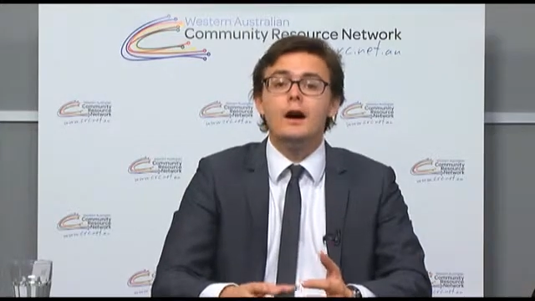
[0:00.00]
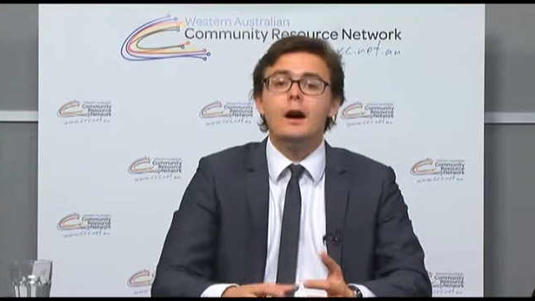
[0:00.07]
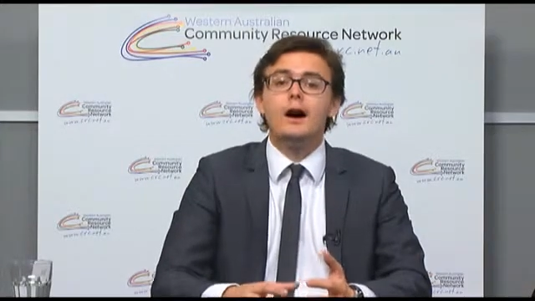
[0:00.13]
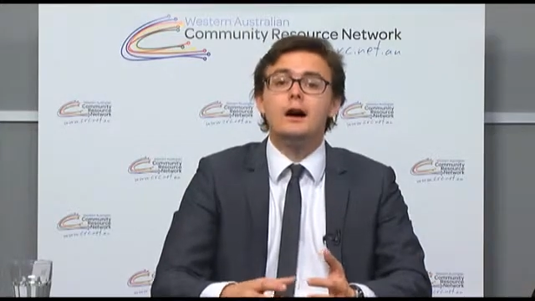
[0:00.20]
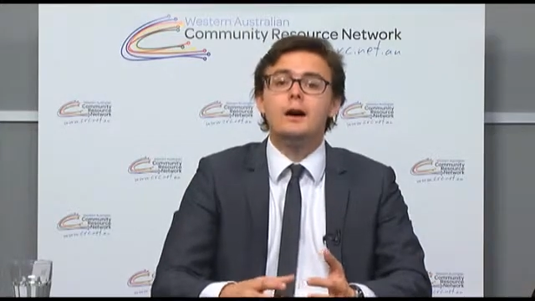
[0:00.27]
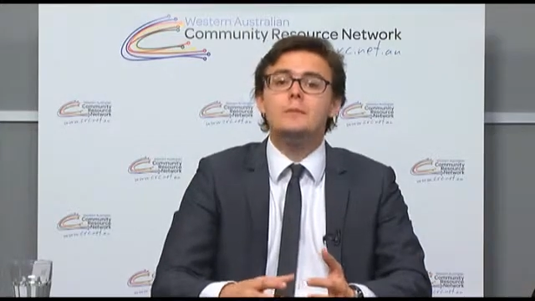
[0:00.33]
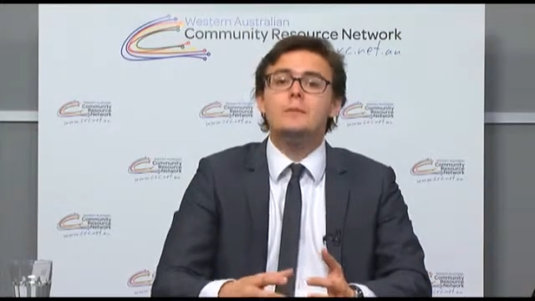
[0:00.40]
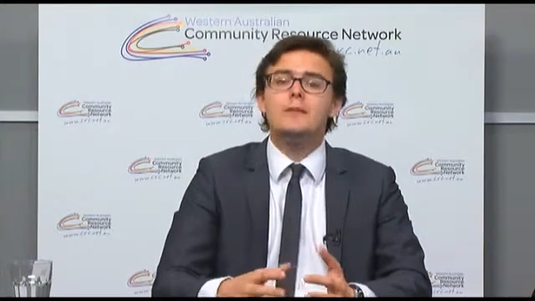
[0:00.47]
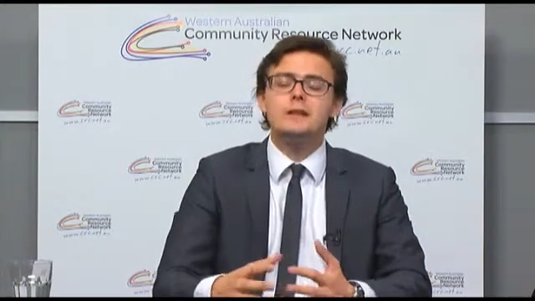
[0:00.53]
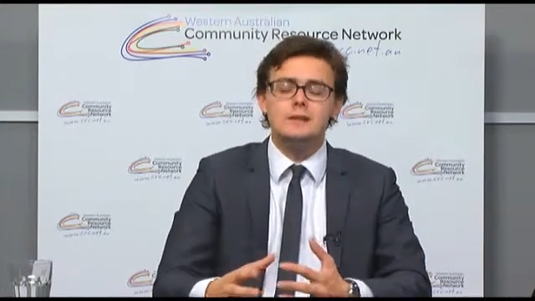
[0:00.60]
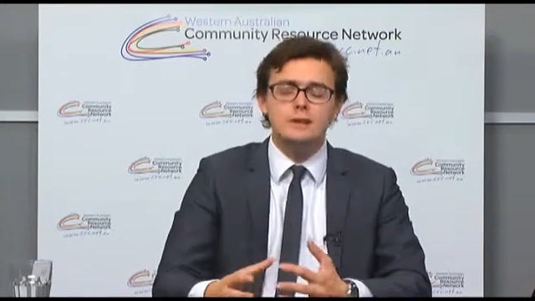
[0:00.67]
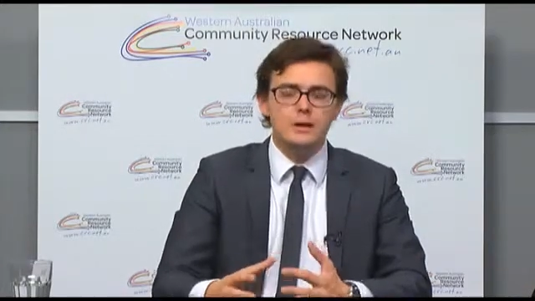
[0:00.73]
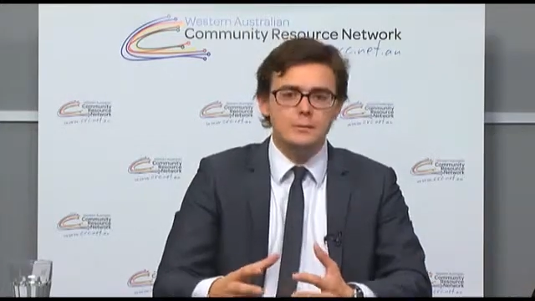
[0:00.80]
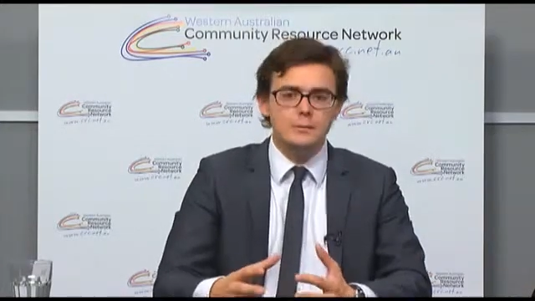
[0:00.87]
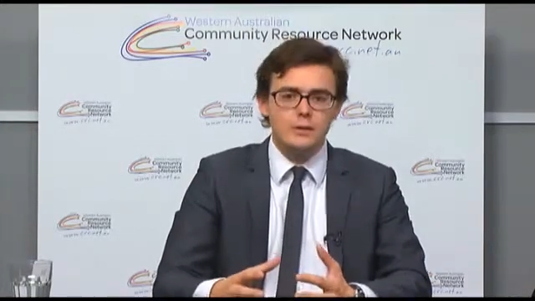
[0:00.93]
In
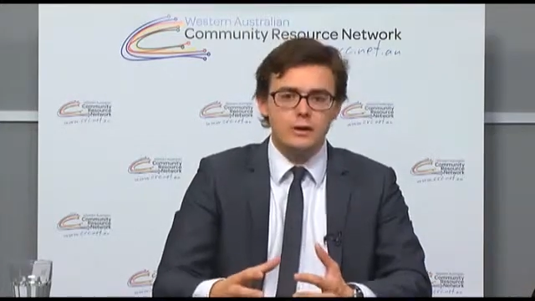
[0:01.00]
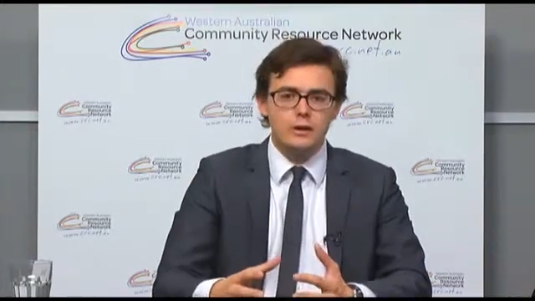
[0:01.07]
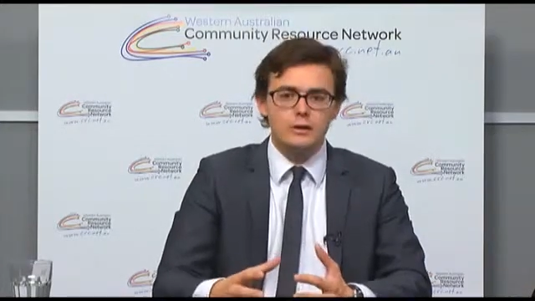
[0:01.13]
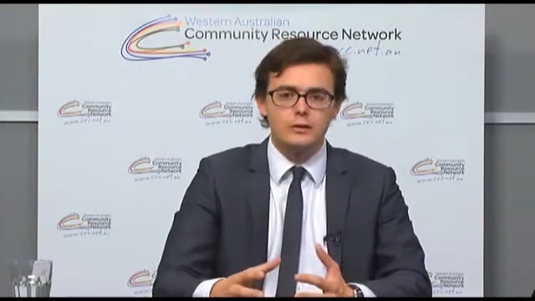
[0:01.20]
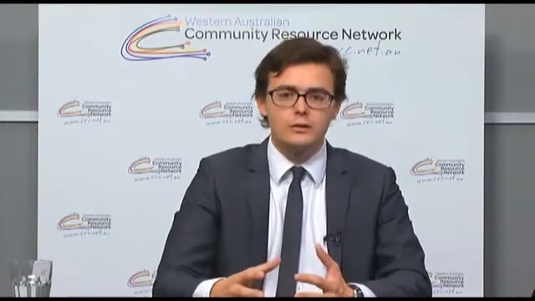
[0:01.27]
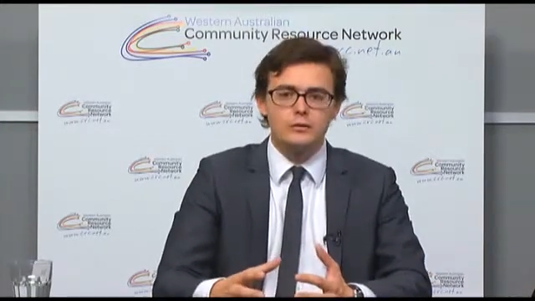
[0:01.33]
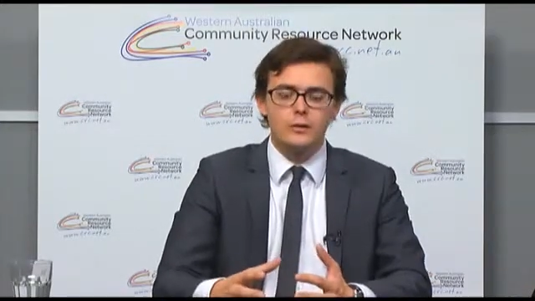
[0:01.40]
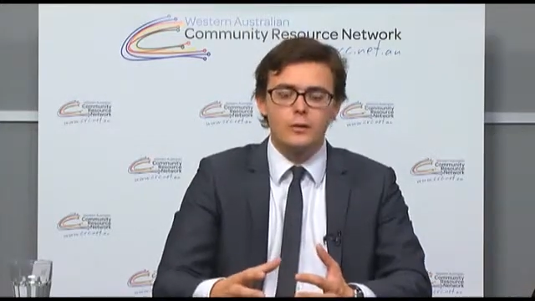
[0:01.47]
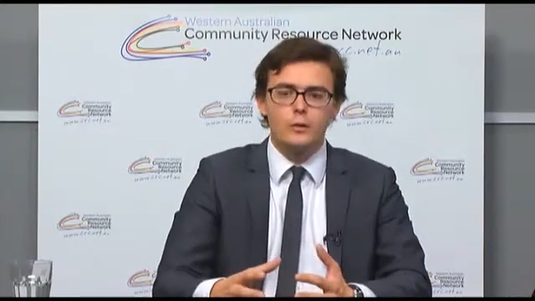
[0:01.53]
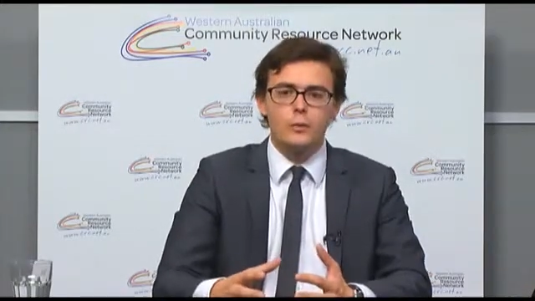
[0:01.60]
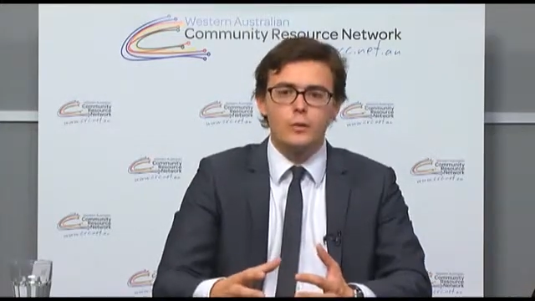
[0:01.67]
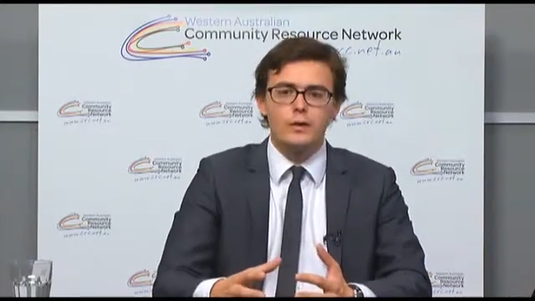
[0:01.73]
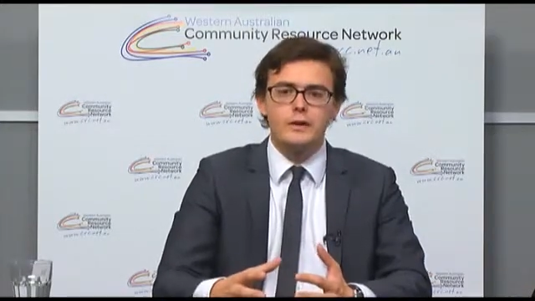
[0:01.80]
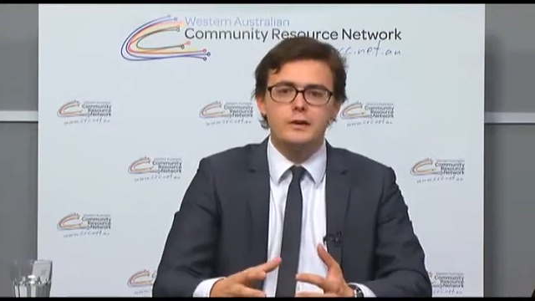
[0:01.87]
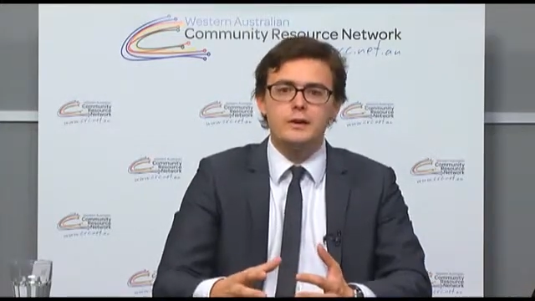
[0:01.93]
terms of
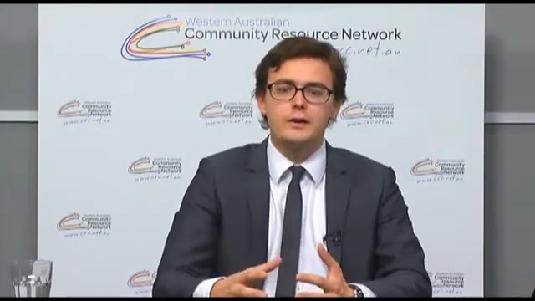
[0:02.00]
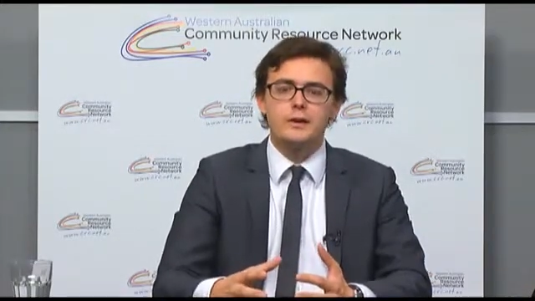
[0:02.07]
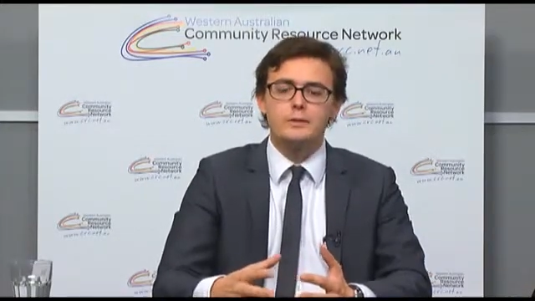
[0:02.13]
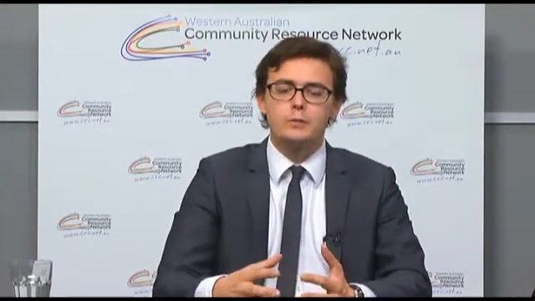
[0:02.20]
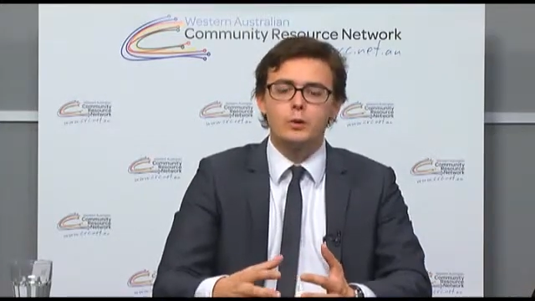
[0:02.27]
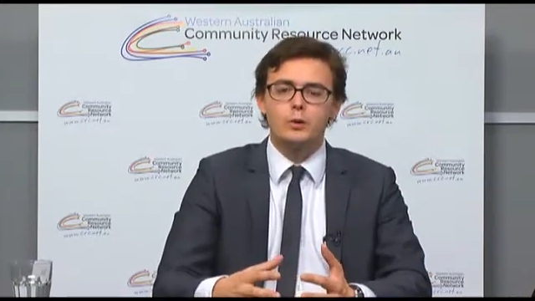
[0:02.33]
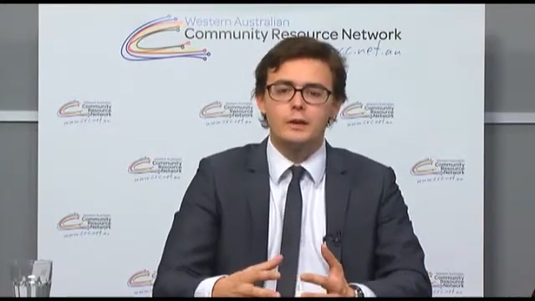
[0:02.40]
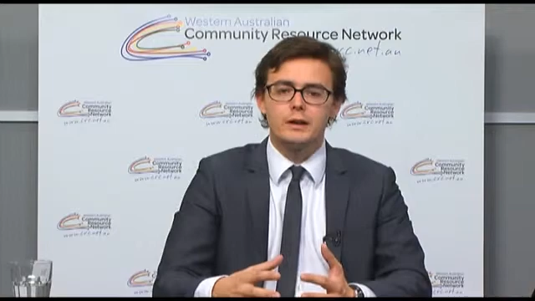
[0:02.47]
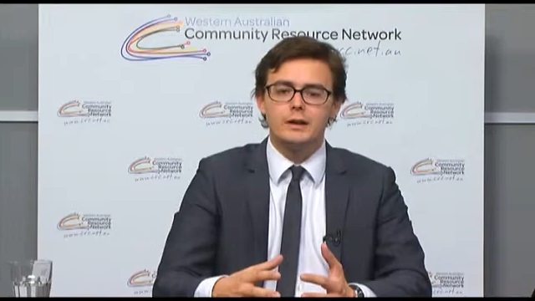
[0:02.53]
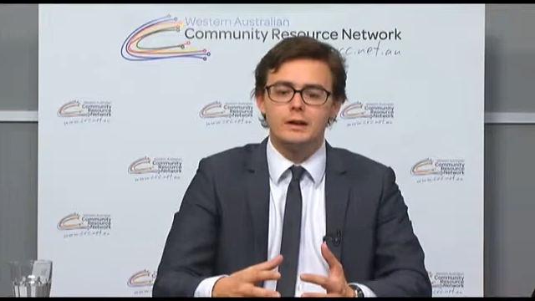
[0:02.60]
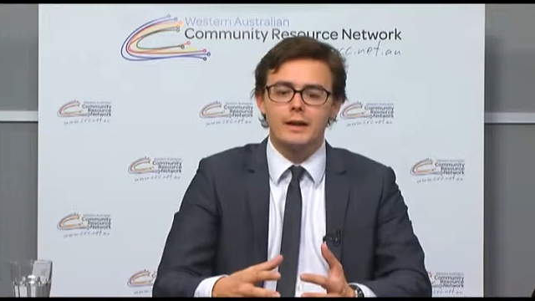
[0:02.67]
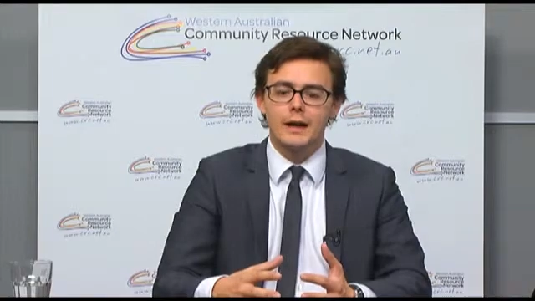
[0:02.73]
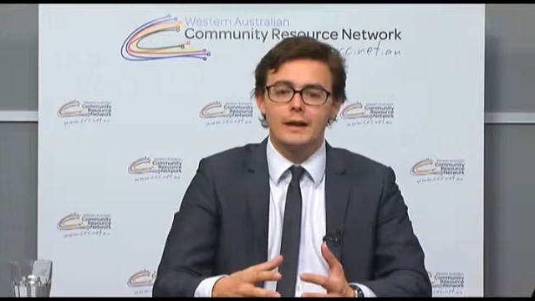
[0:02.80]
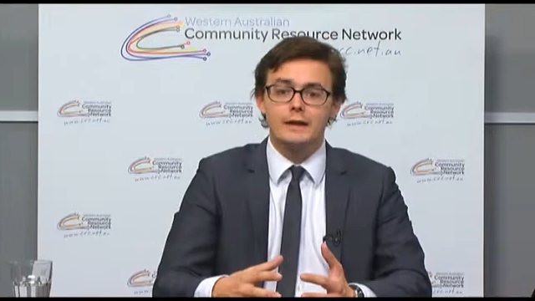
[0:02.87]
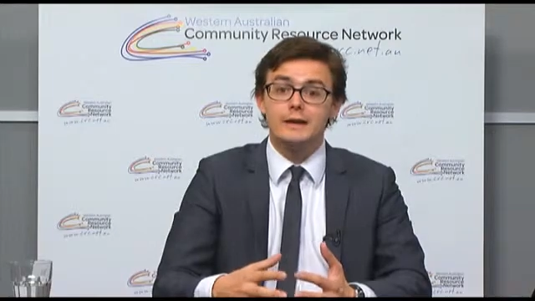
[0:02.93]
whether an employee
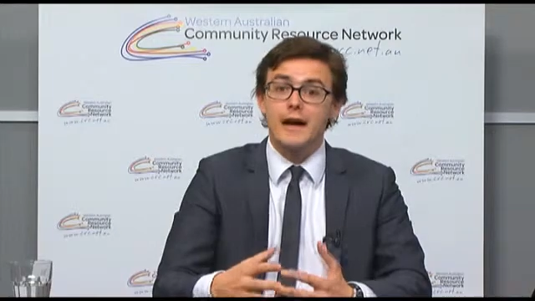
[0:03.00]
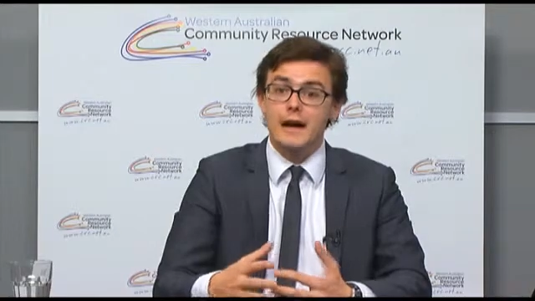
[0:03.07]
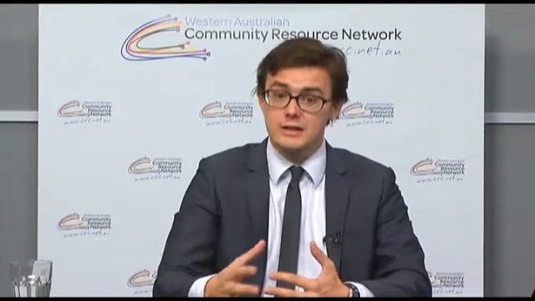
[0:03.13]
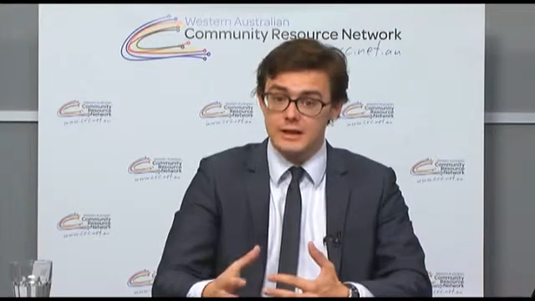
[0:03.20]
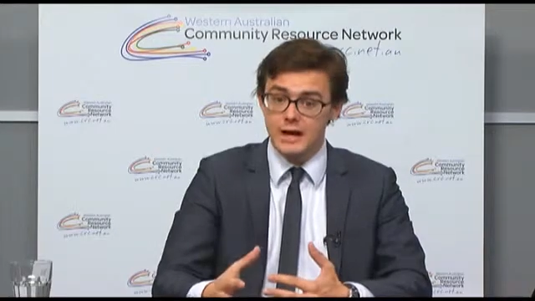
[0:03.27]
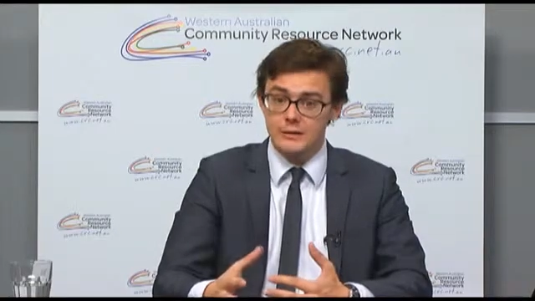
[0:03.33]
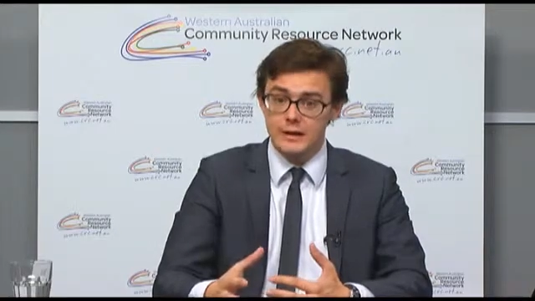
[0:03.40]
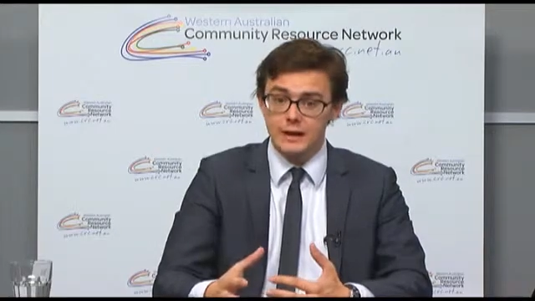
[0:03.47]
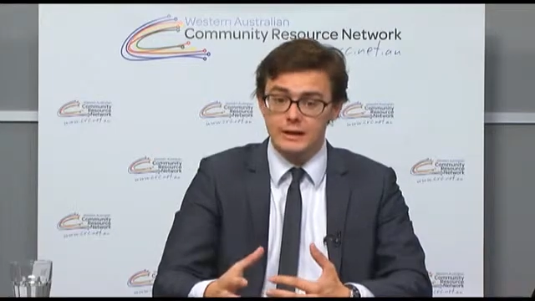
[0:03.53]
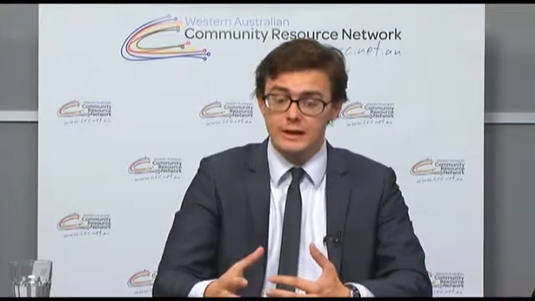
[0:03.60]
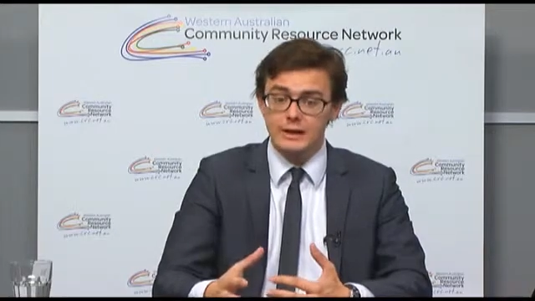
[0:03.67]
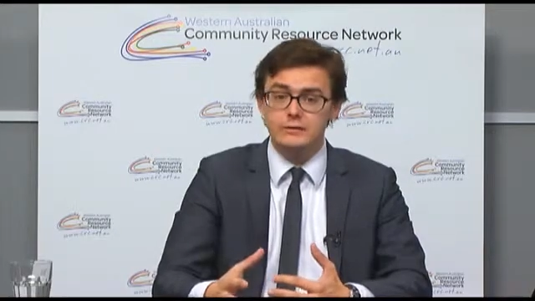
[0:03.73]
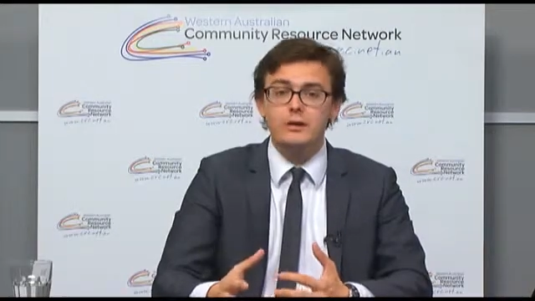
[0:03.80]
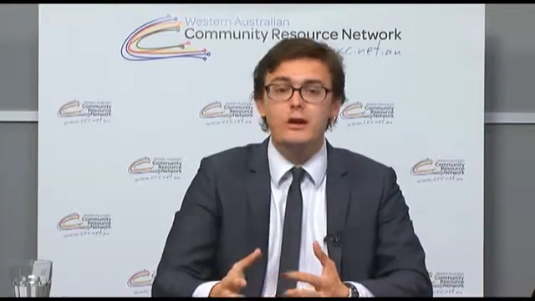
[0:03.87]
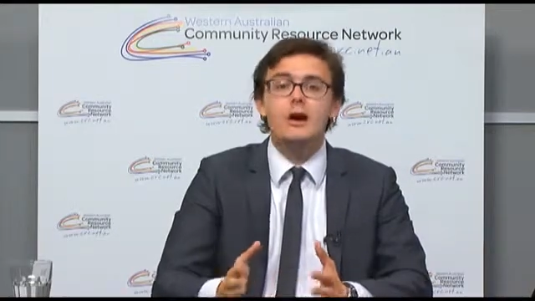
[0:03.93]
can cash out that
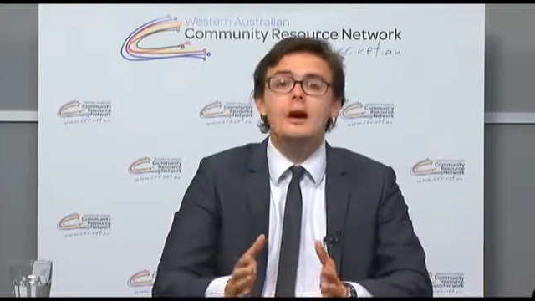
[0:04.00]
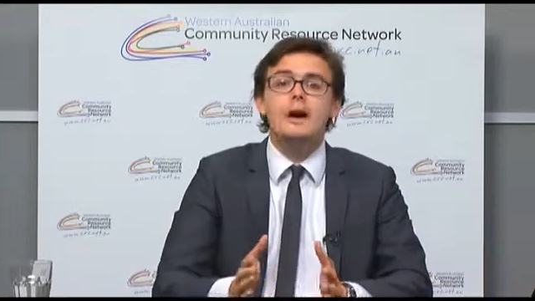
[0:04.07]
leave,